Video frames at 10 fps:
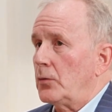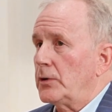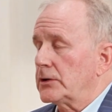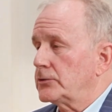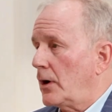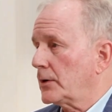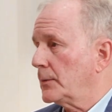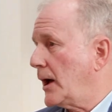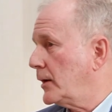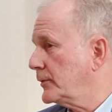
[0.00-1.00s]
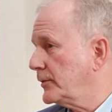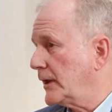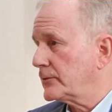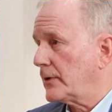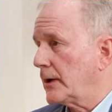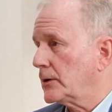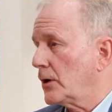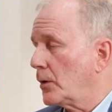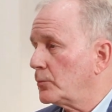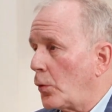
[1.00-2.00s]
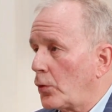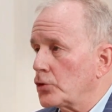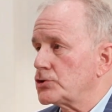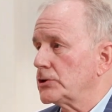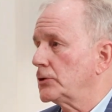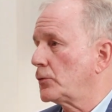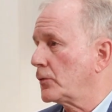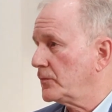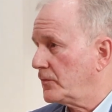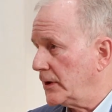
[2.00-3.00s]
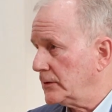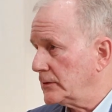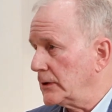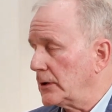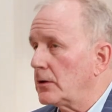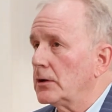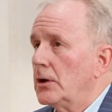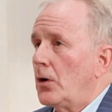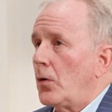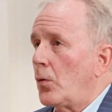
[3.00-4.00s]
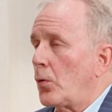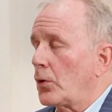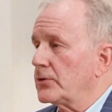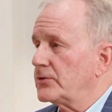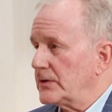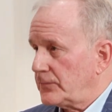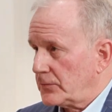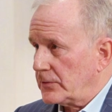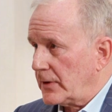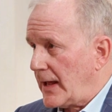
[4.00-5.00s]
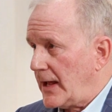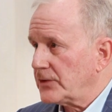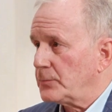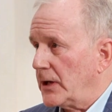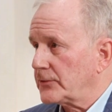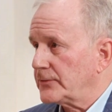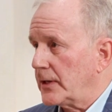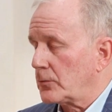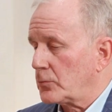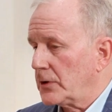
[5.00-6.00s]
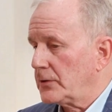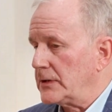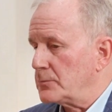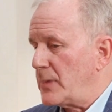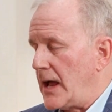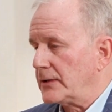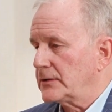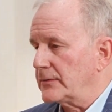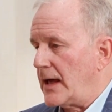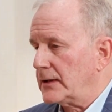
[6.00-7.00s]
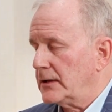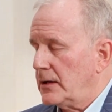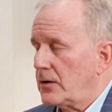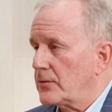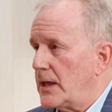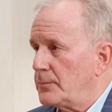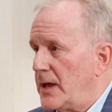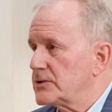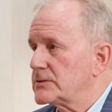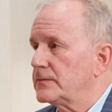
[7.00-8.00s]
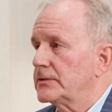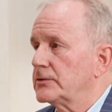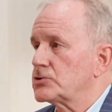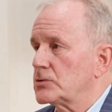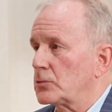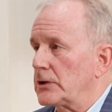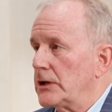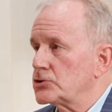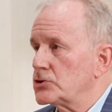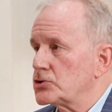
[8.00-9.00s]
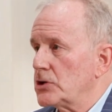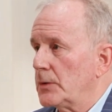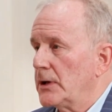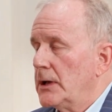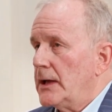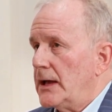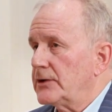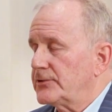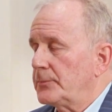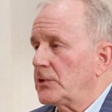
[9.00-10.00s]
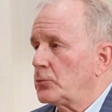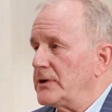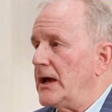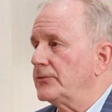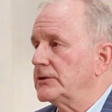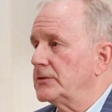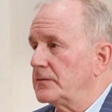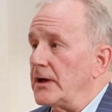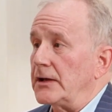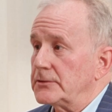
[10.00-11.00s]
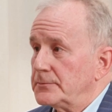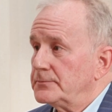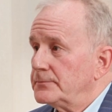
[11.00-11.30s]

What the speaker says: We can talk about things like abortion or fentanyl or different aspects that are really impacting that care and that patient-physician relationship. And it's something we have to defend.